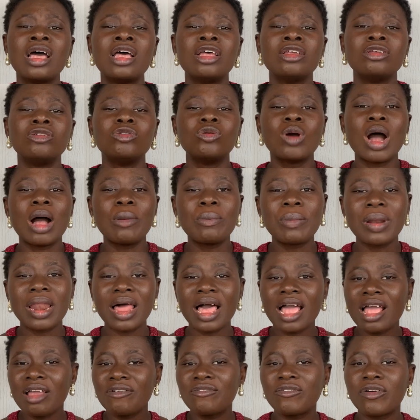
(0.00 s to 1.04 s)
You
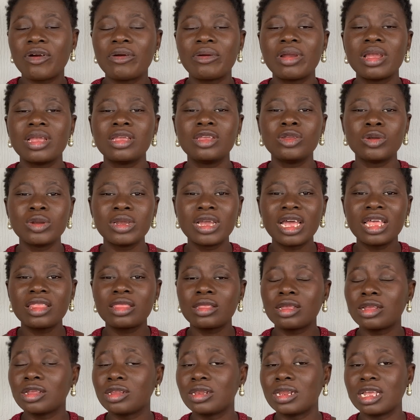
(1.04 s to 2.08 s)
apply for it, you
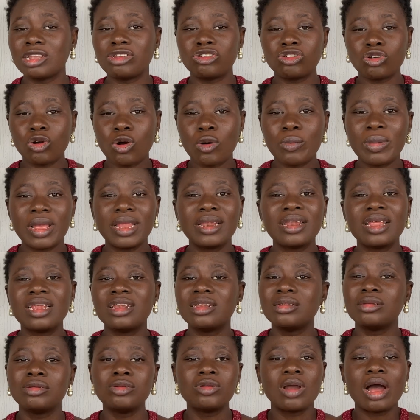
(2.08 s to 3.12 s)
get the job, and
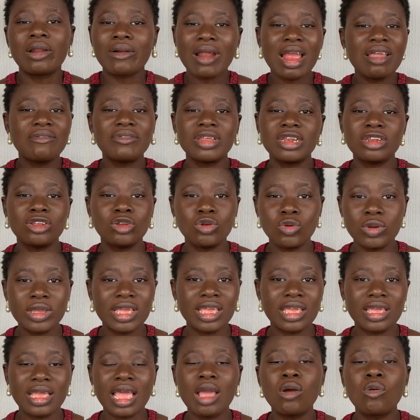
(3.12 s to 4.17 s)
then you arrive in
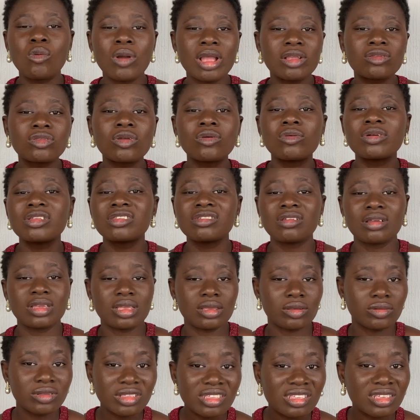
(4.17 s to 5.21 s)
UK and work towards your
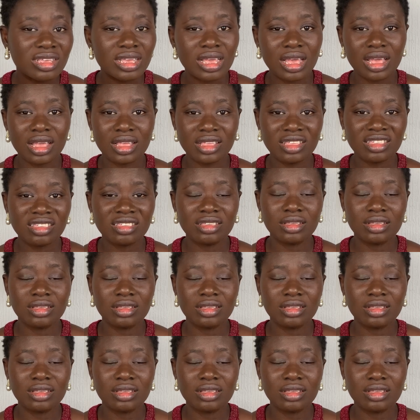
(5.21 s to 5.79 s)
QTS.